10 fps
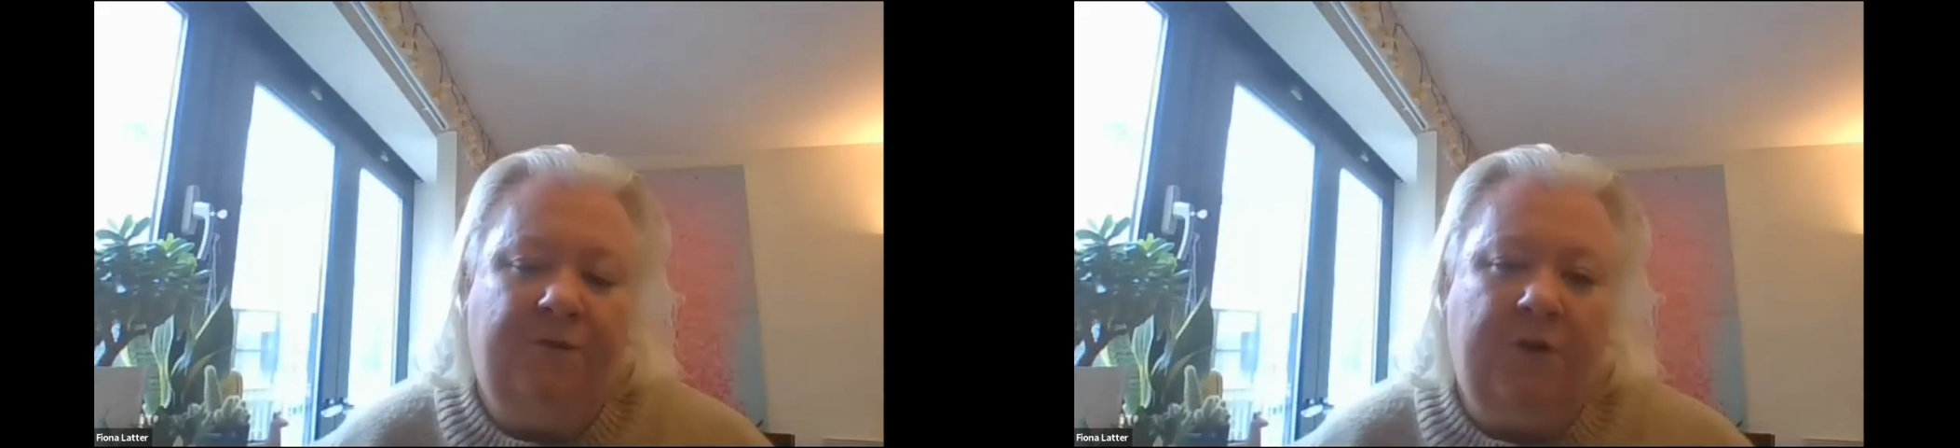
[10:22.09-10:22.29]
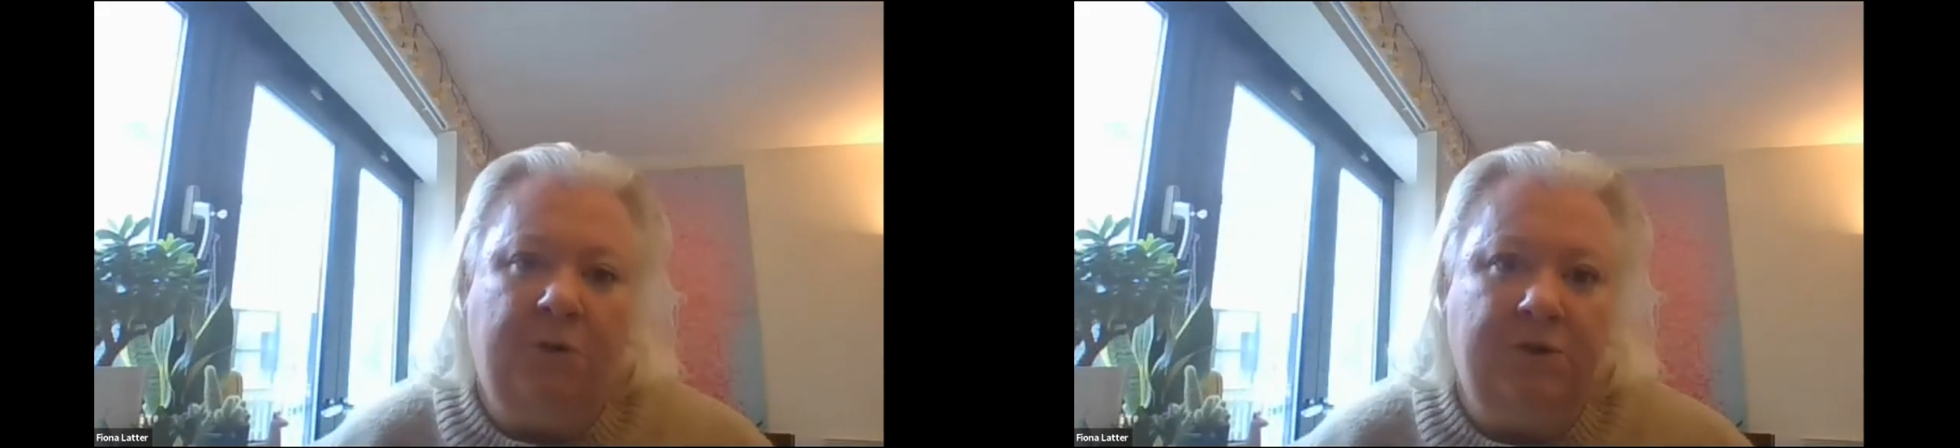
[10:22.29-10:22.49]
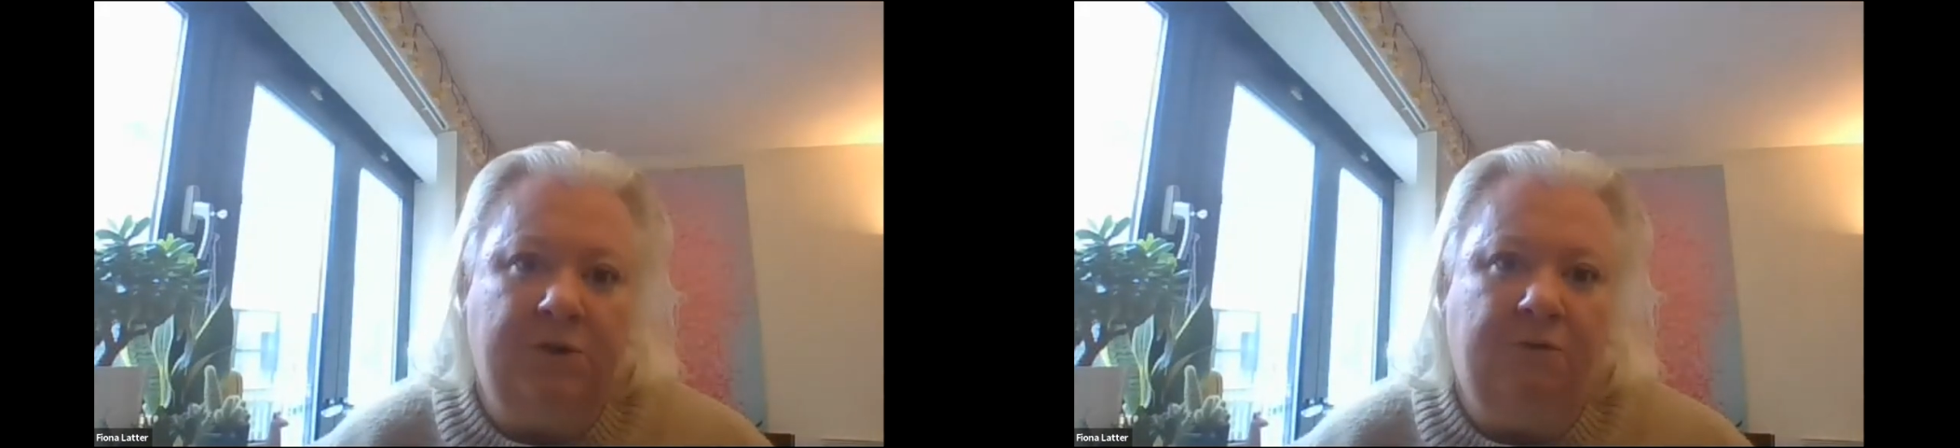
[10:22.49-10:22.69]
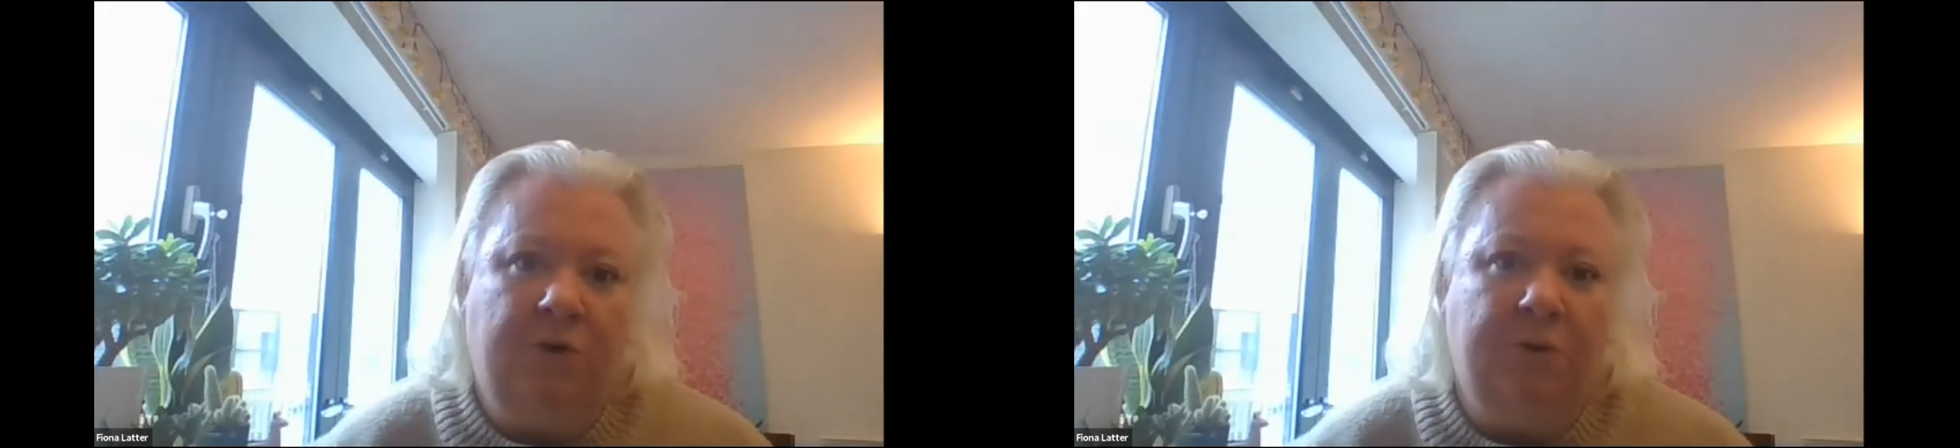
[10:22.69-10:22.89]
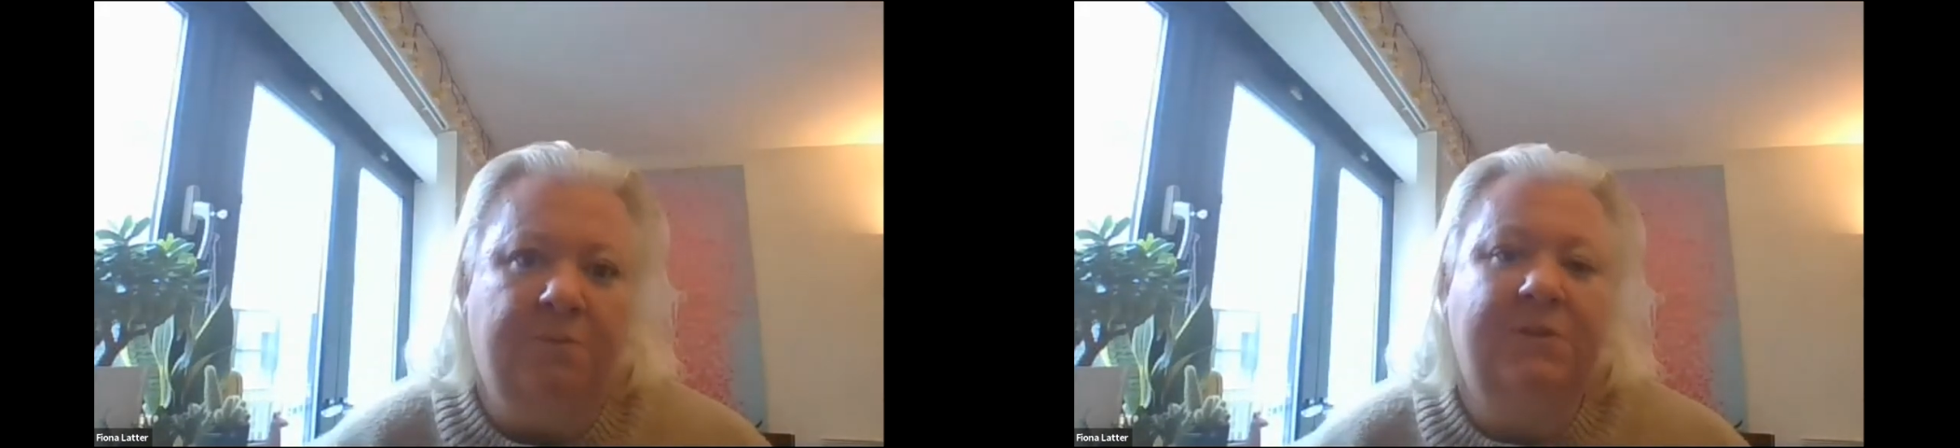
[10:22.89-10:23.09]
focus
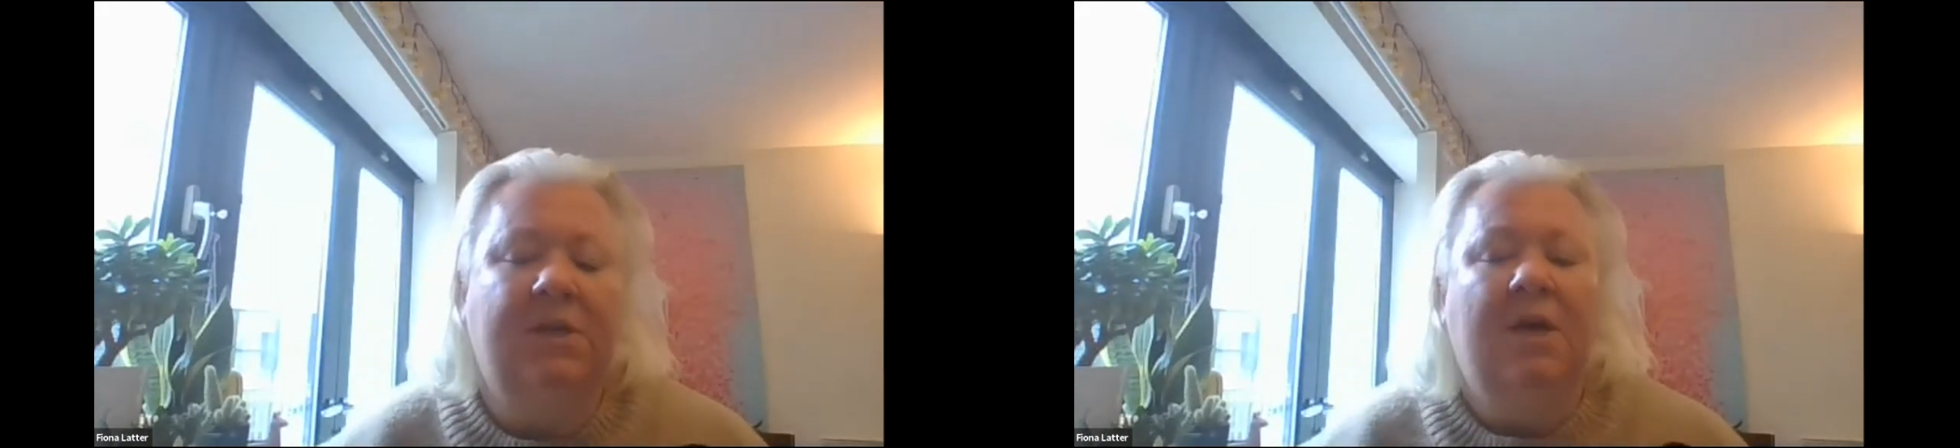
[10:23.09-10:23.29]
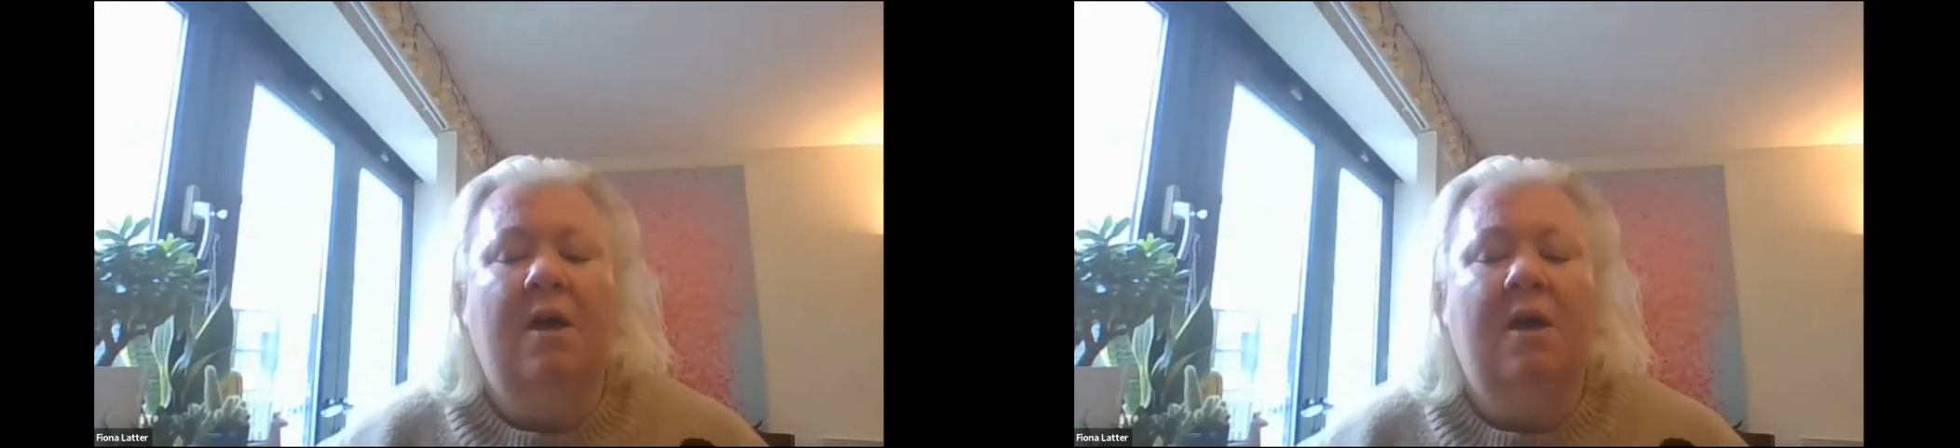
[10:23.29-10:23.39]
groups